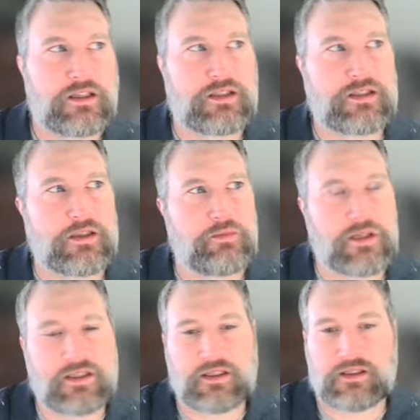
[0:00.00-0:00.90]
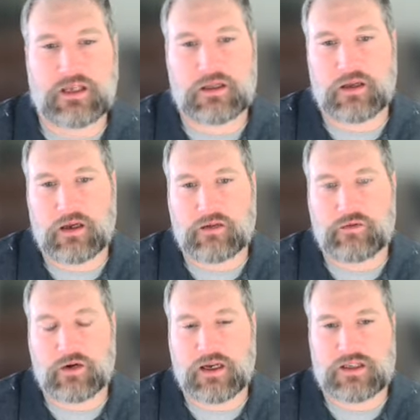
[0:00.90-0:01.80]
is the business deadline
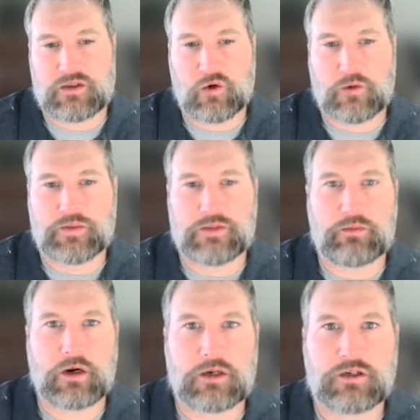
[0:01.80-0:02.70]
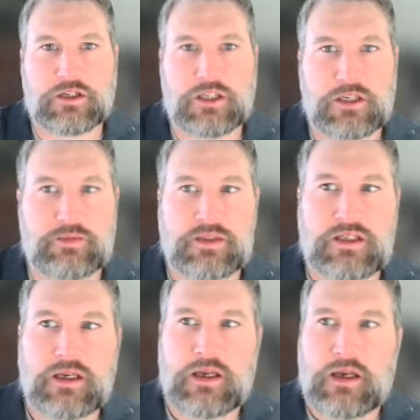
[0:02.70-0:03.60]
for S corps and partnerships,